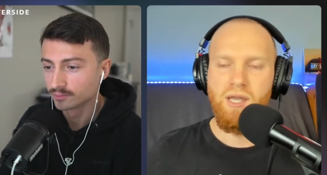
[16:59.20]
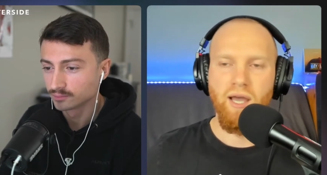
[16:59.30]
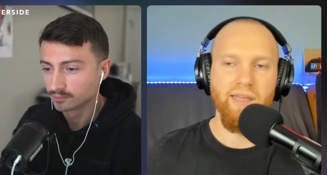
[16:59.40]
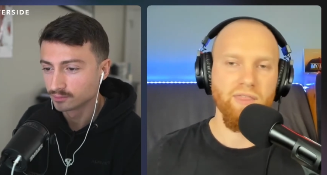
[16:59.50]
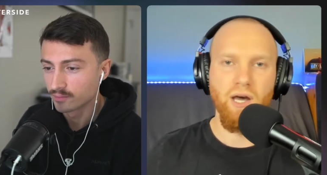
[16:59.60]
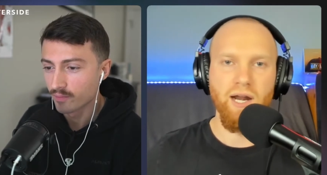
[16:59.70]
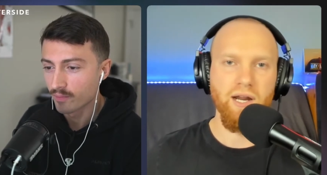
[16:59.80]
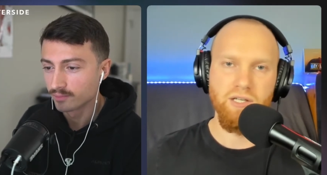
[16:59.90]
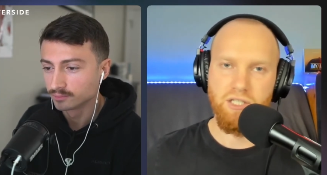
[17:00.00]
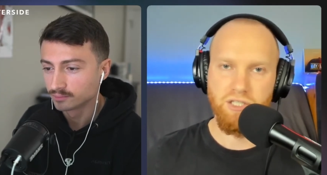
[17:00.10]
Speaker 1: I thought I
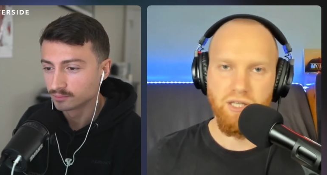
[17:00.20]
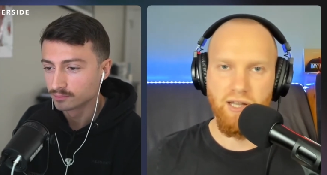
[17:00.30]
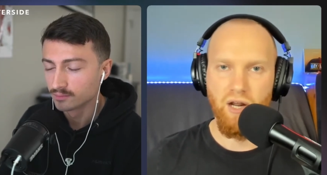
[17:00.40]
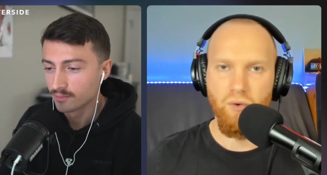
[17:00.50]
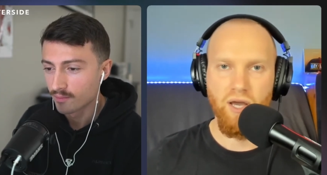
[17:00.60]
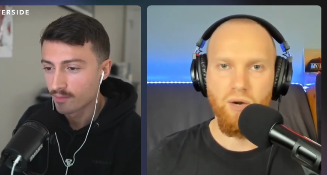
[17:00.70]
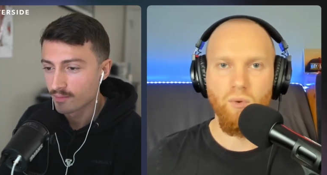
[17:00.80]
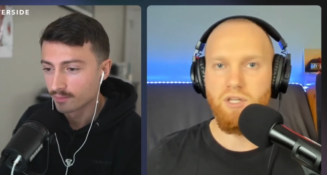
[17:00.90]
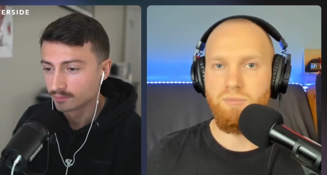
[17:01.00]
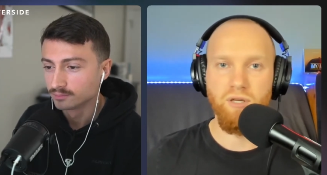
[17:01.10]
initially that I kind of
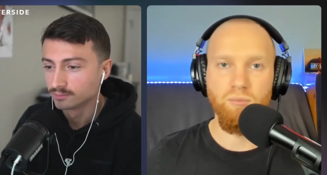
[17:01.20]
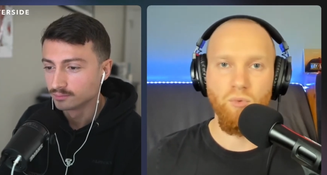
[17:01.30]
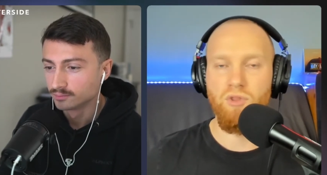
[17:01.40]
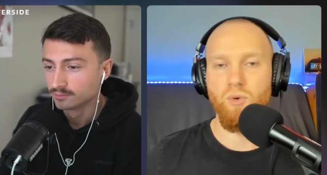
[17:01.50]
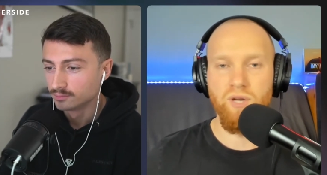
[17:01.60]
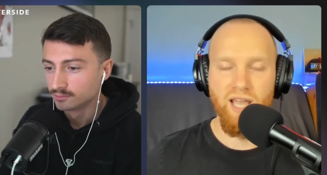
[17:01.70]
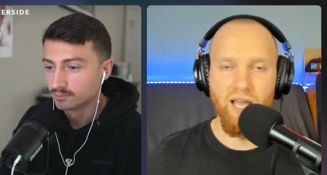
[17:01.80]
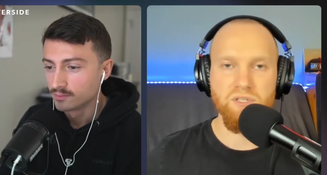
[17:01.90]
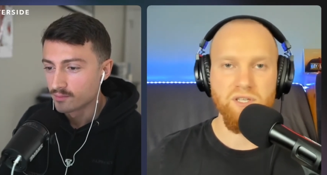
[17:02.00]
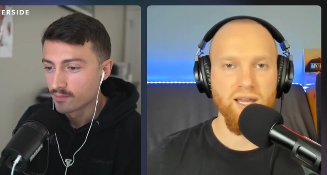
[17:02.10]
wanted to be more on the rehab
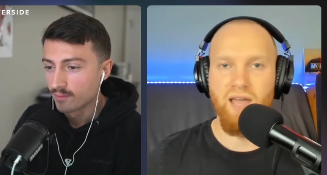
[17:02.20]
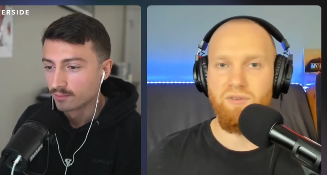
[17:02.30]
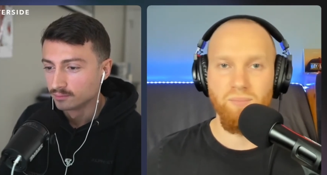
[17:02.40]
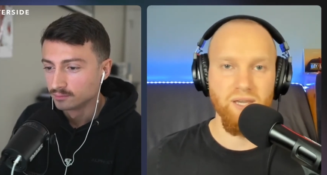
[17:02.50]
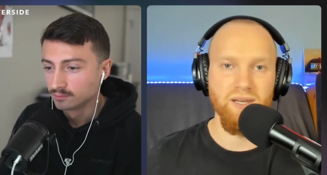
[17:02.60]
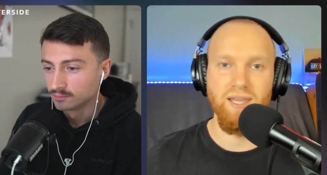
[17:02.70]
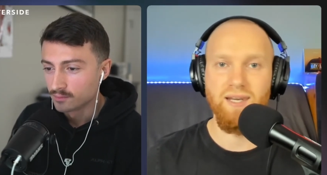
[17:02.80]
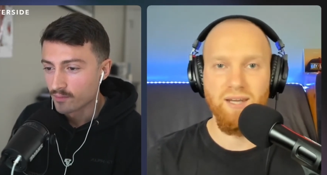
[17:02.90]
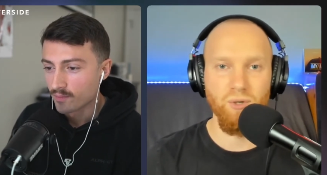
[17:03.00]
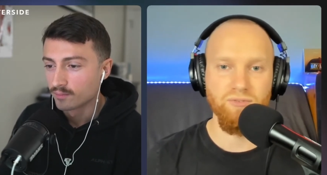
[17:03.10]
side, having been in
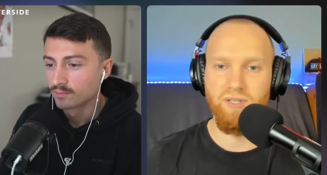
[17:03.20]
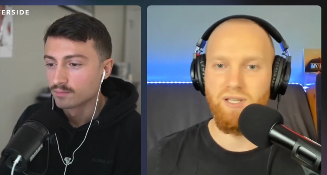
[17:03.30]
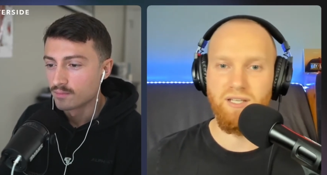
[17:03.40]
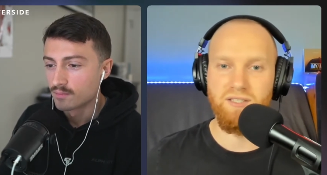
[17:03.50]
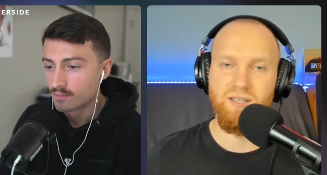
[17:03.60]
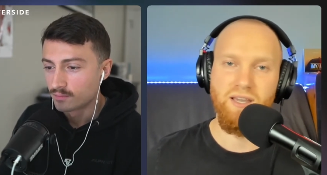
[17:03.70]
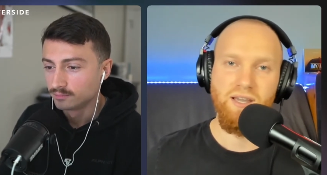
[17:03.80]
and out of clinics